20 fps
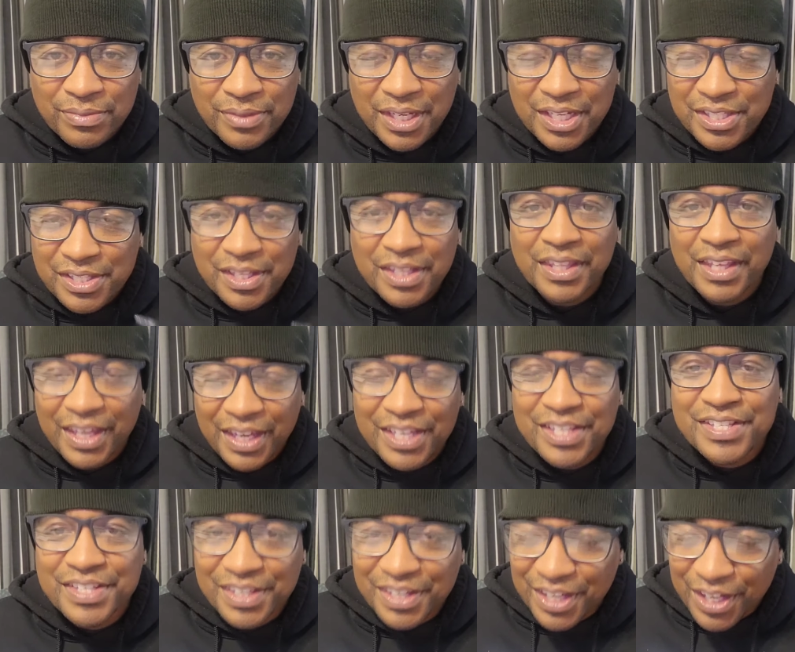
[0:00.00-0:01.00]
He said that
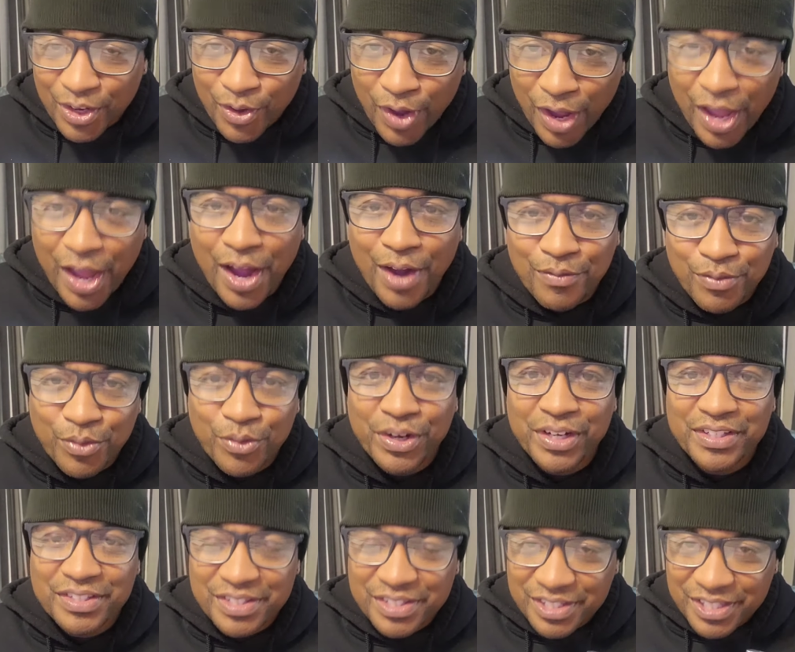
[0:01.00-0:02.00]
he's Canelo
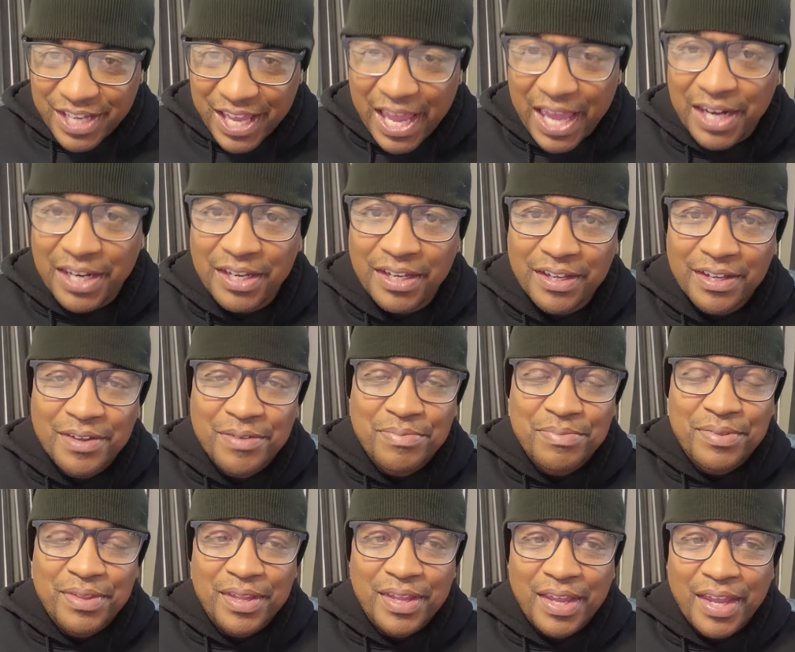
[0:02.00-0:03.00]
Alvarez's daddy.
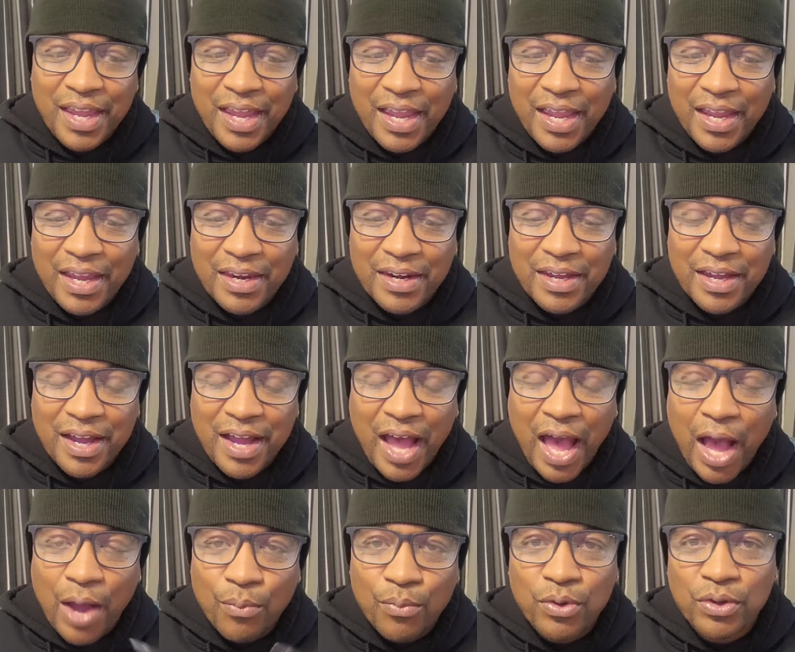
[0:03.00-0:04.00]
And
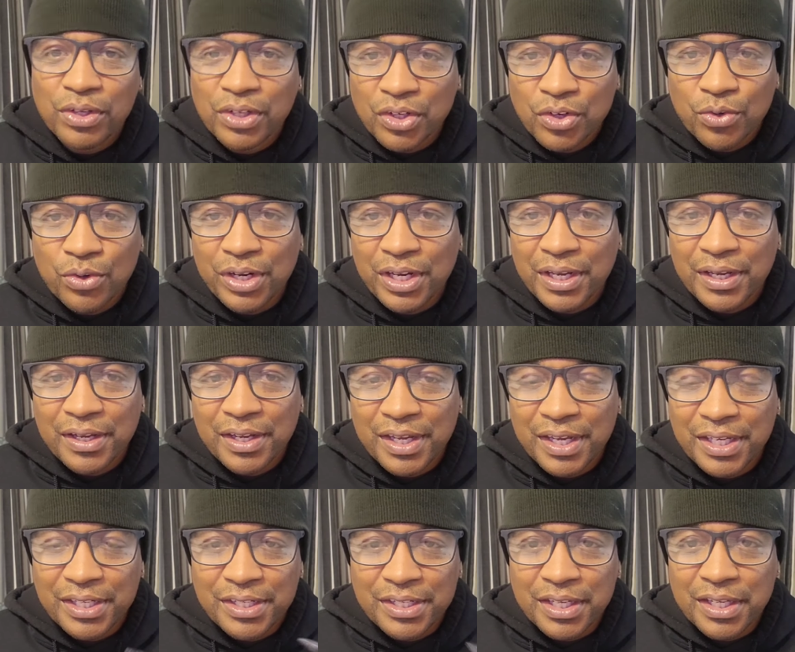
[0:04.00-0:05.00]
I will agree,
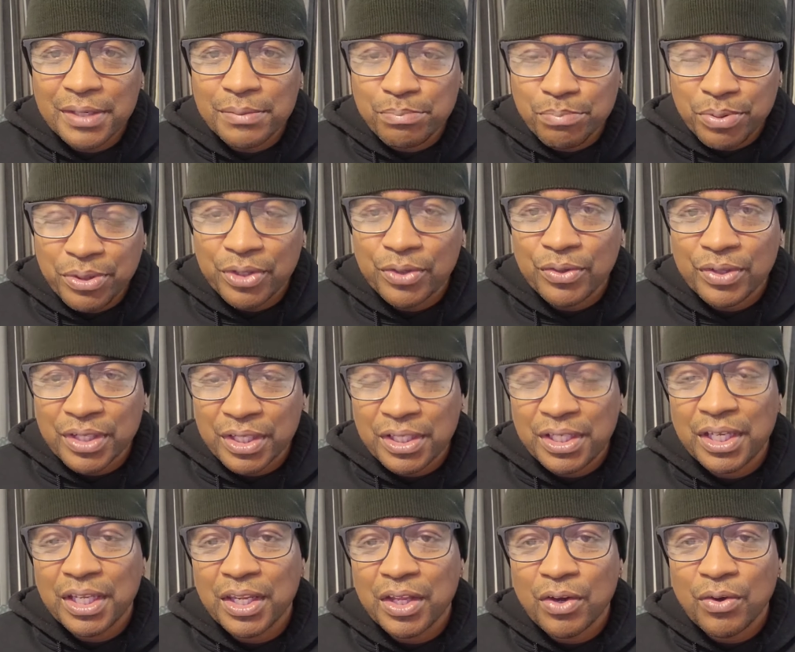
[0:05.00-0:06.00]
he did build
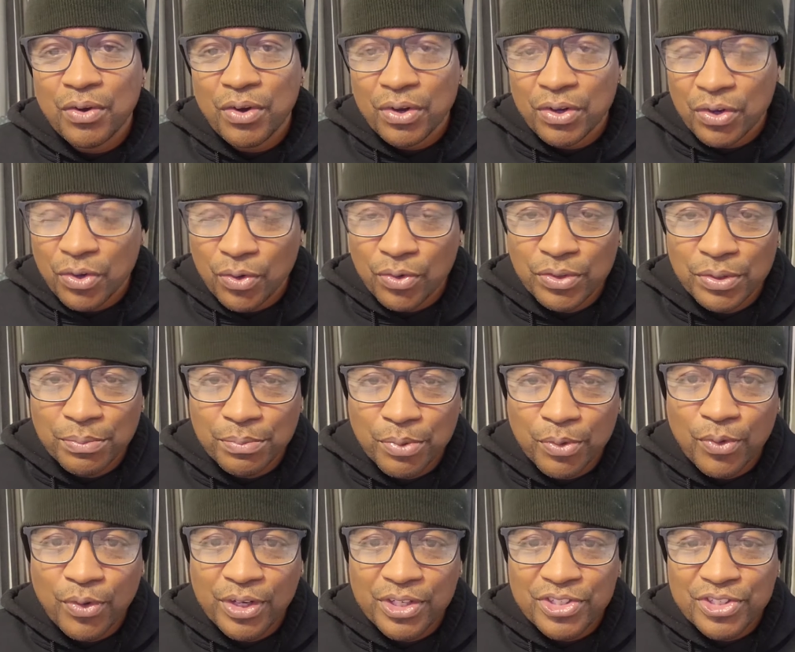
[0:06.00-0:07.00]
Canelo on Golden
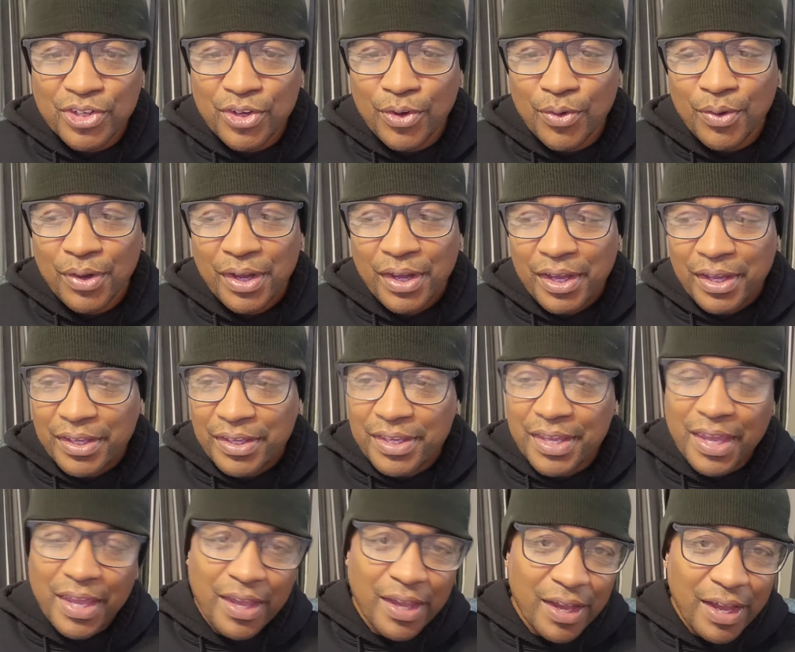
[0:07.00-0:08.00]
Boy. So,
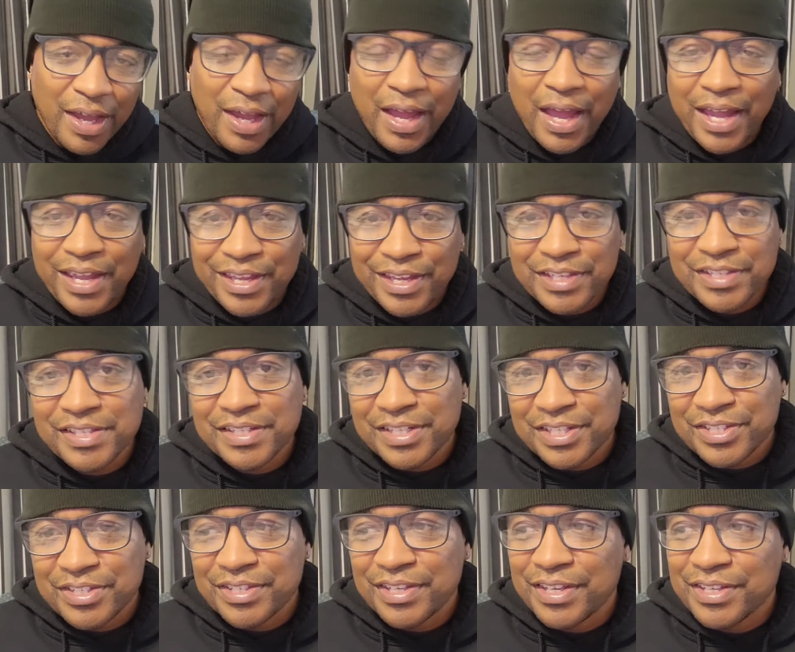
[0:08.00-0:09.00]
yeah, I guess in
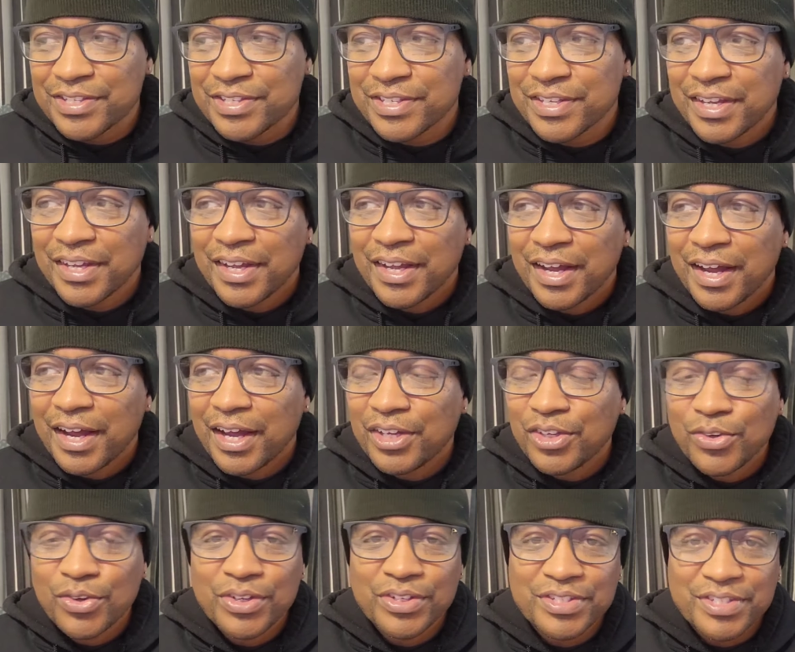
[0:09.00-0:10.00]
a sense,
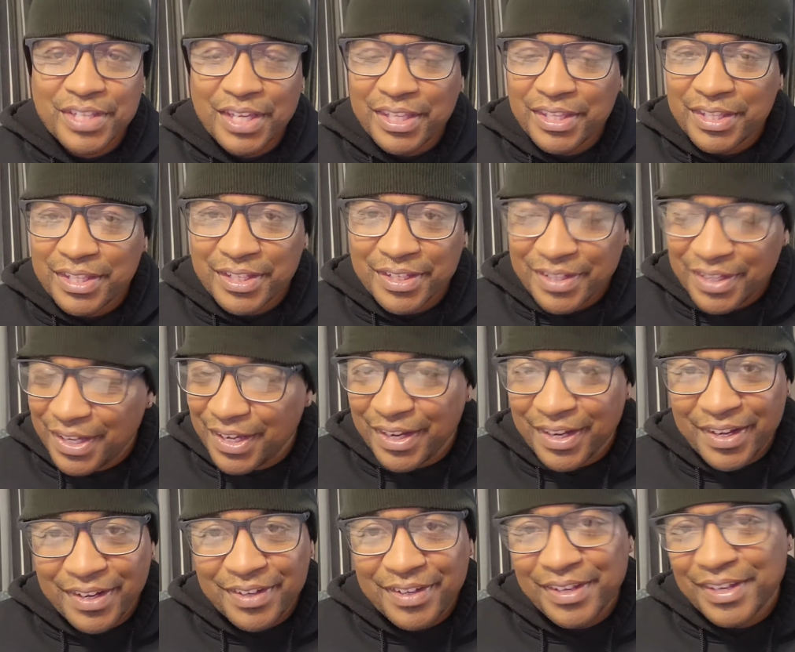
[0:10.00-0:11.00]
you could say,
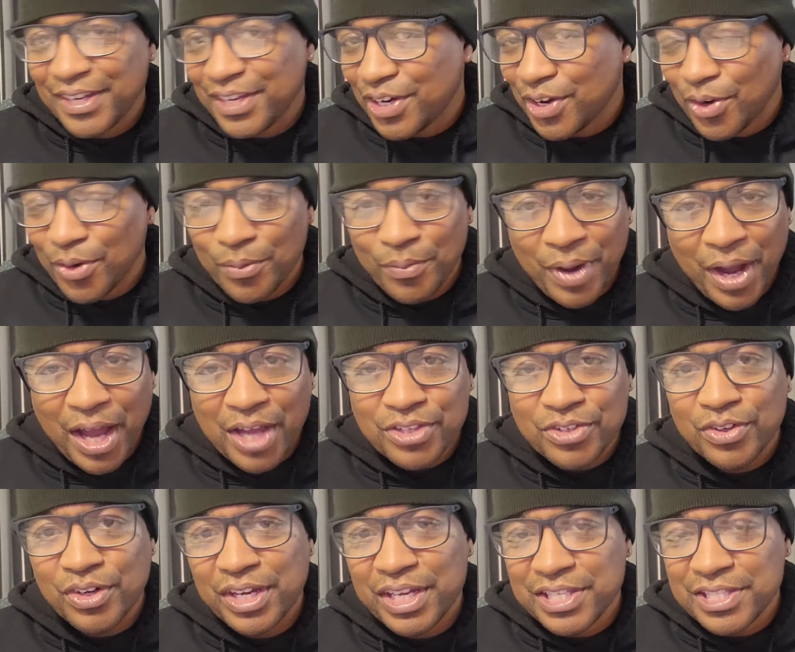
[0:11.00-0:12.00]
you know,
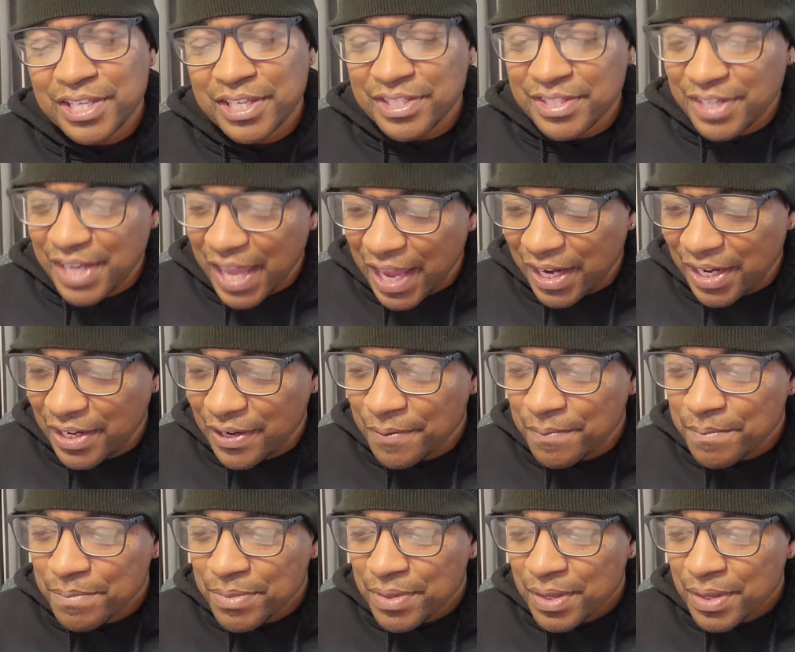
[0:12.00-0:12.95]
Oscar is his daddy.